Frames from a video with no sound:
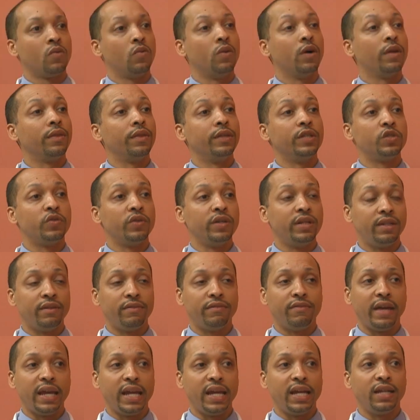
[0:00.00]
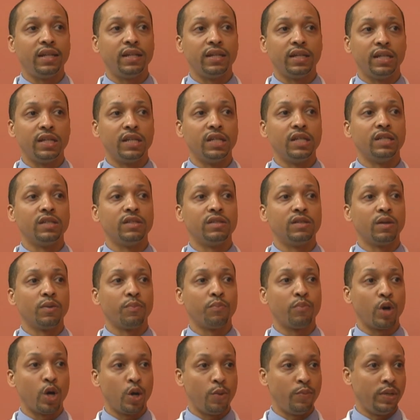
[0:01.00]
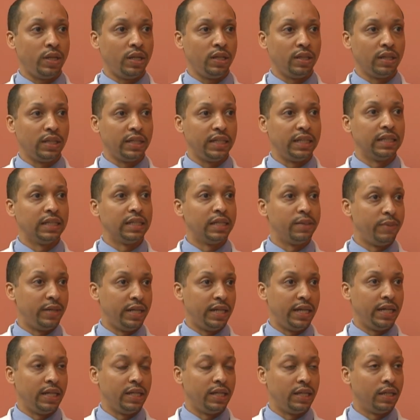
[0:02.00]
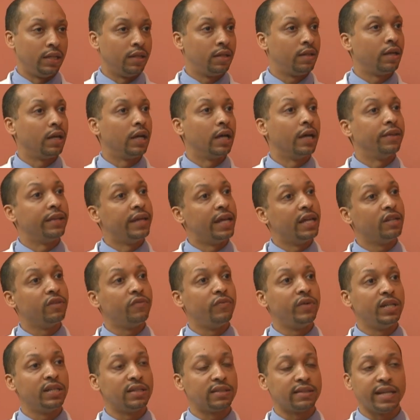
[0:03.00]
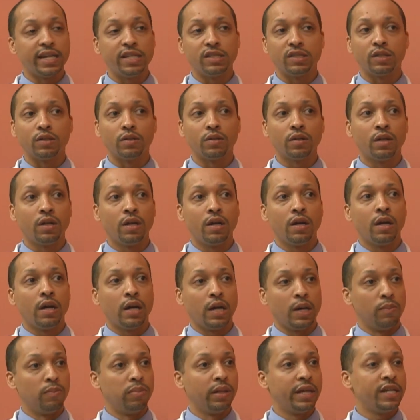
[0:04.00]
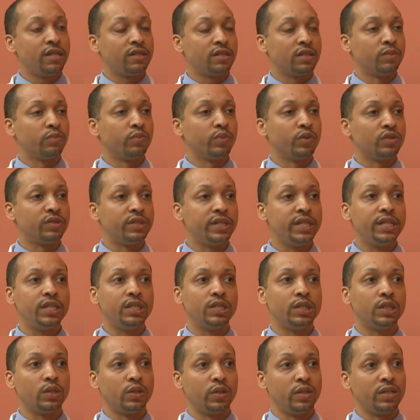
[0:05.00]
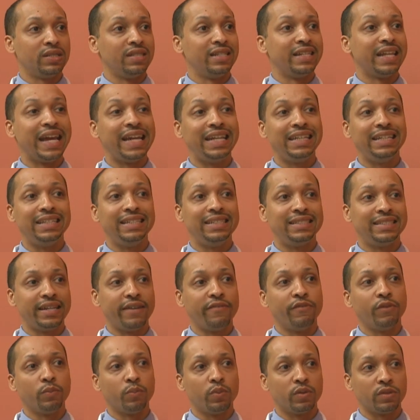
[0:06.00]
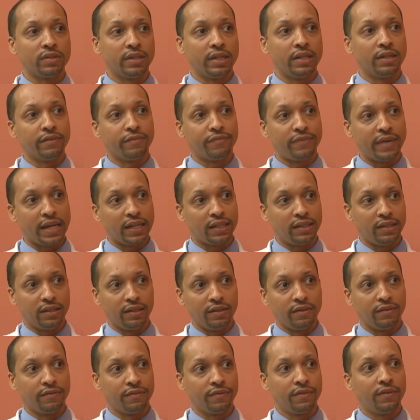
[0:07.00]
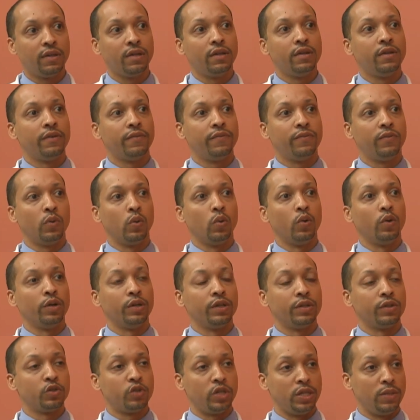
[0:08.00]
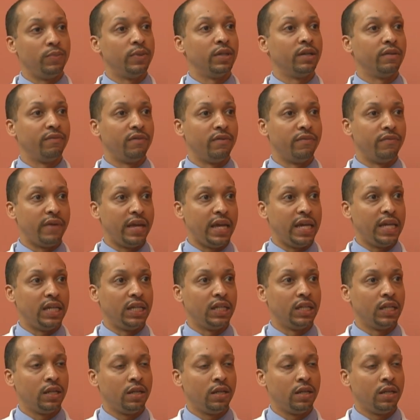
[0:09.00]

Well, the treated vein is permanently eliminated. The endovenous laser ablation procedure is 97% effective for treatment of the vein.